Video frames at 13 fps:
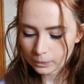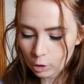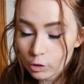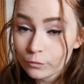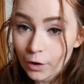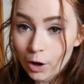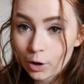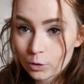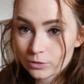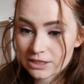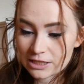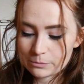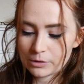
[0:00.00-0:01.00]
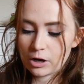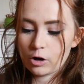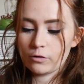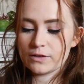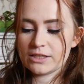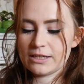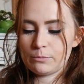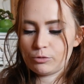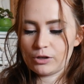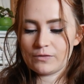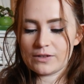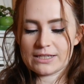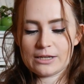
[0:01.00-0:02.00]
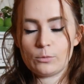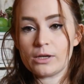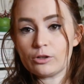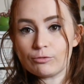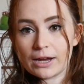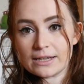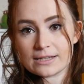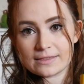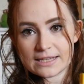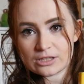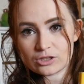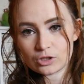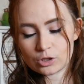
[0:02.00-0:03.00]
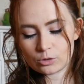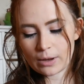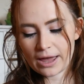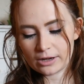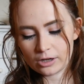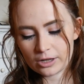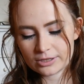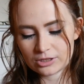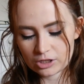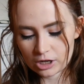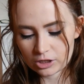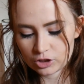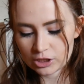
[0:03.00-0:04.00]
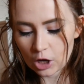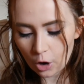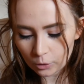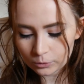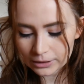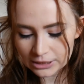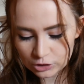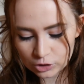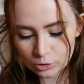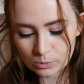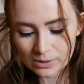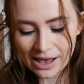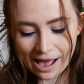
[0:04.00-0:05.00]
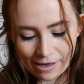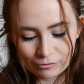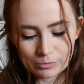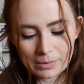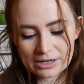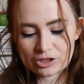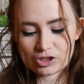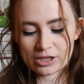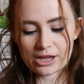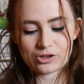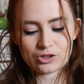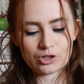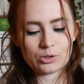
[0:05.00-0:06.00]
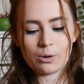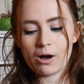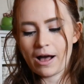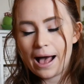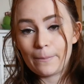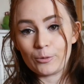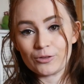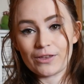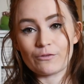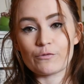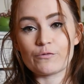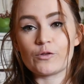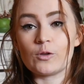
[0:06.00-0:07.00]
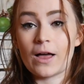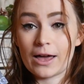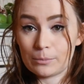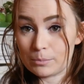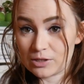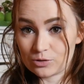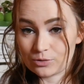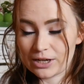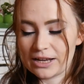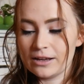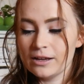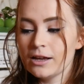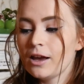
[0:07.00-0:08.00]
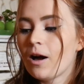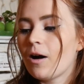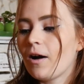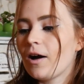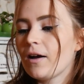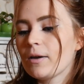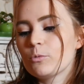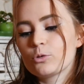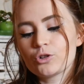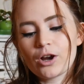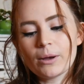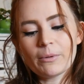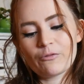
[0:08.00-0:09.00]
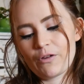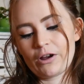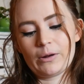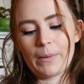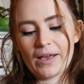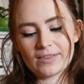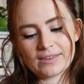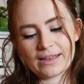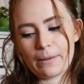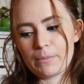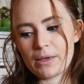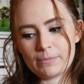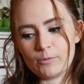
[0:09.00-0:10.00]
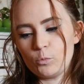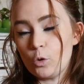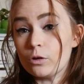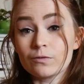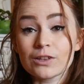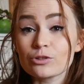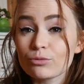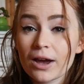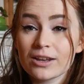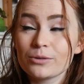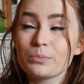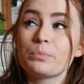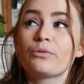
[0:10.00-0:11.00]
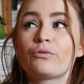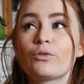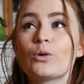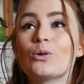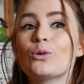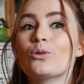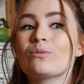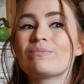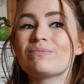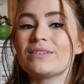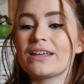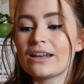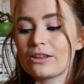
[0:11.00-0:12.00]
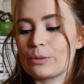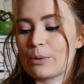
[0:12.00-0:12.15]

Of our whole TBR, obviously previously we had read these two and Luster. So the only two we haven't managed to get to are Apples Never Fall and Misery. I will try my very best to get maybe one of these read before the end of the